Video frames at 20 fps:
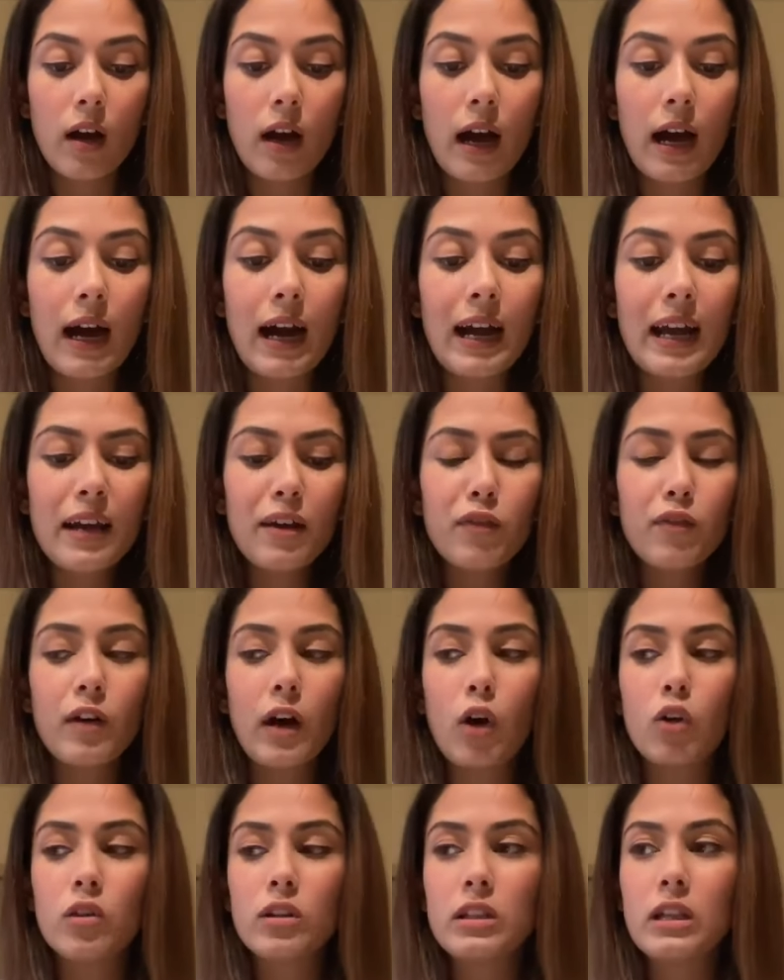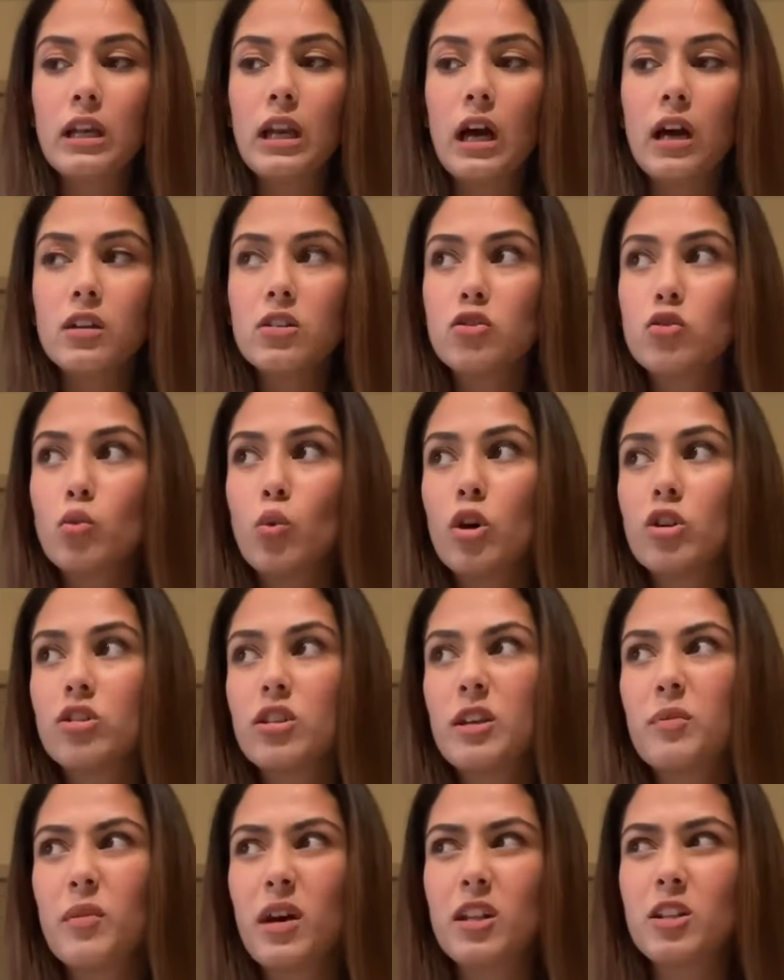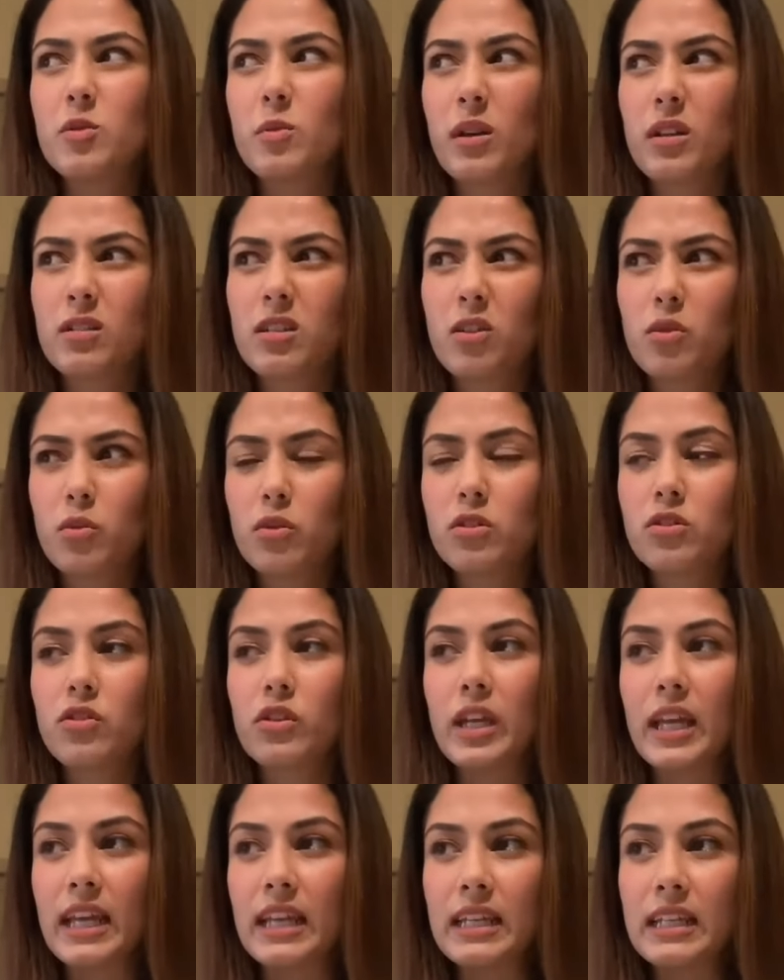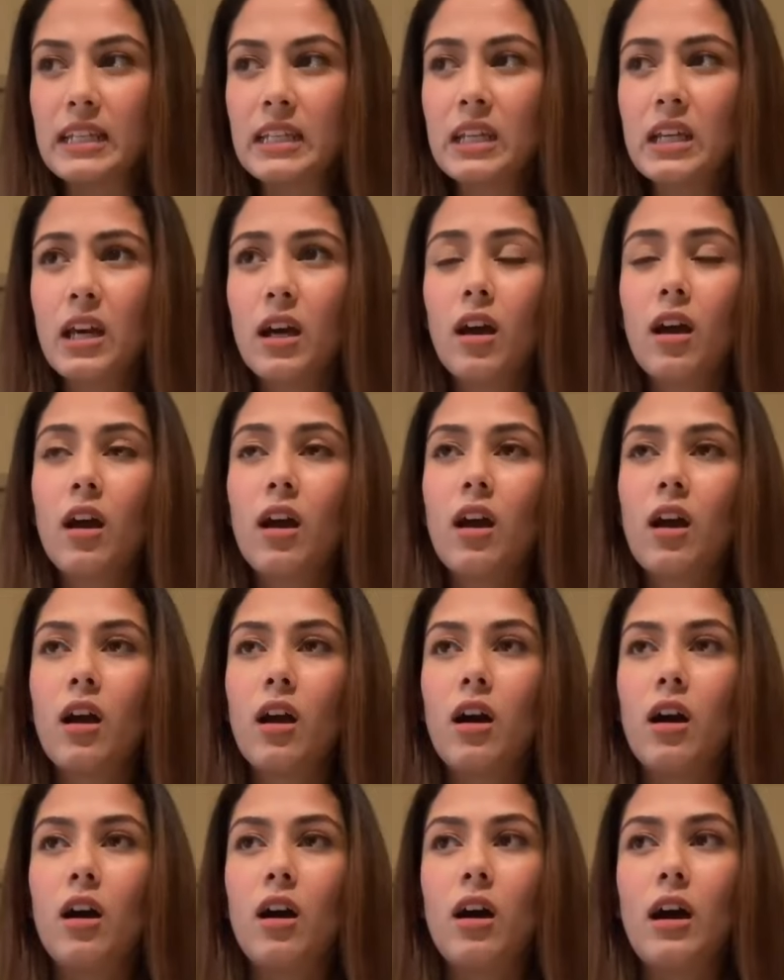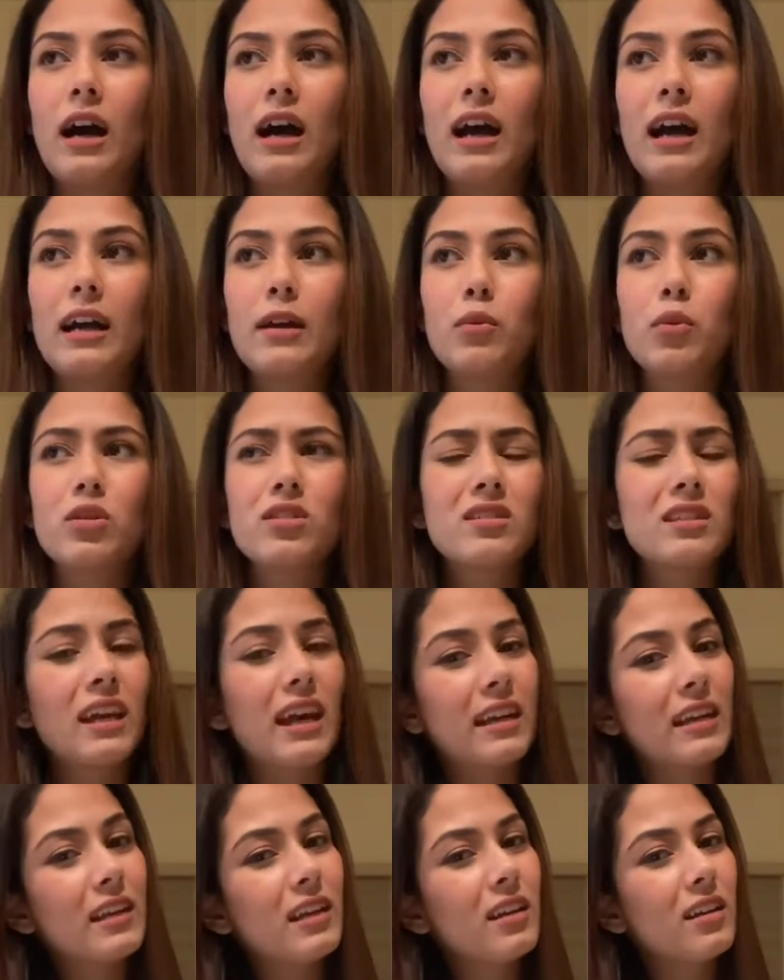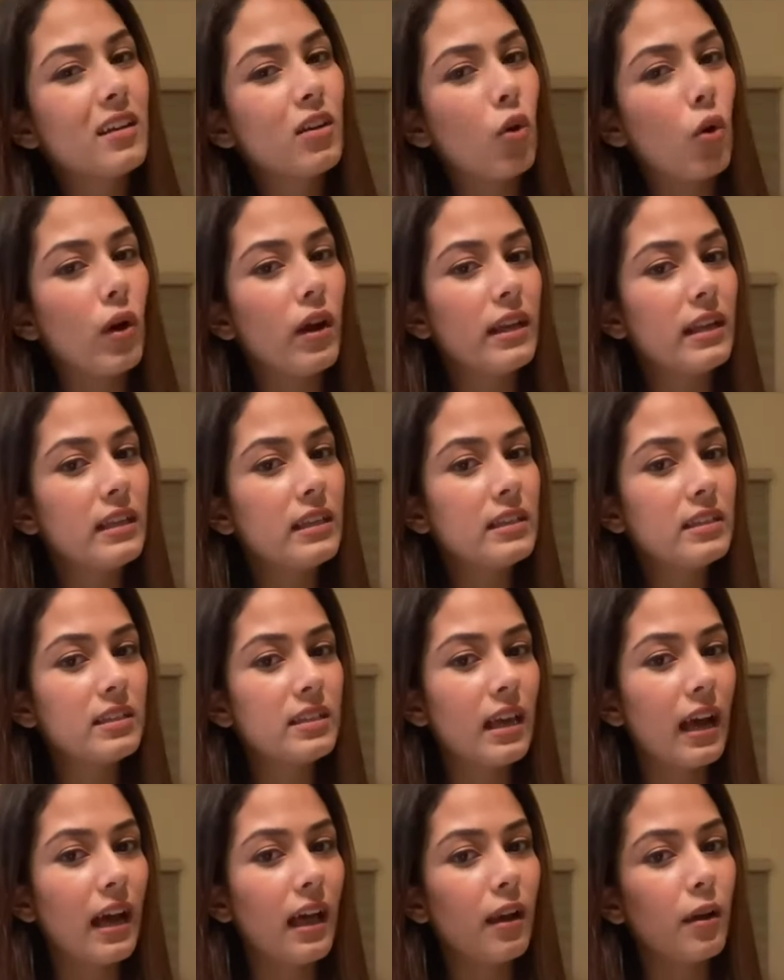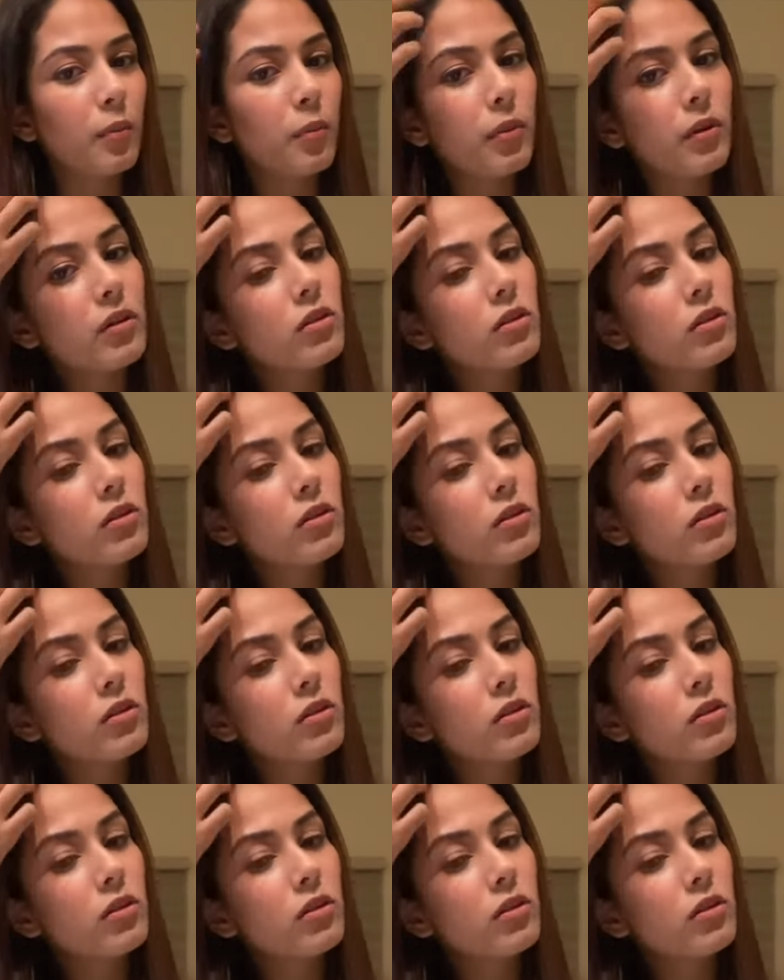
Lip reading: I have found in the last 2 or 3 months, because it was rainy, I was getting an oily scalp.